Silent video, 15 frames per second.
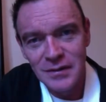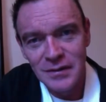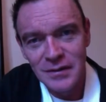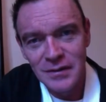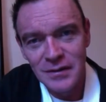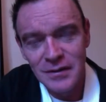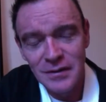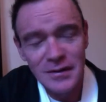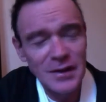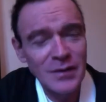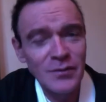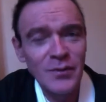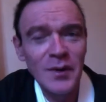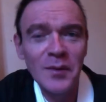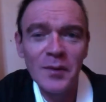then we
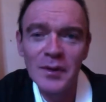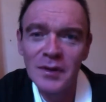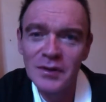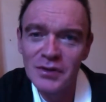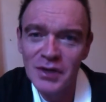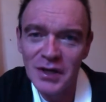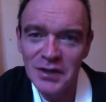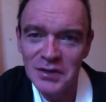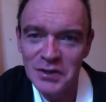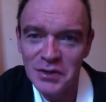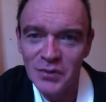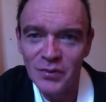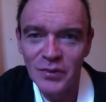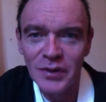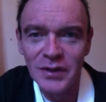will change the
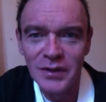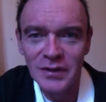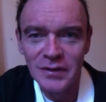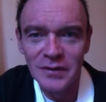world.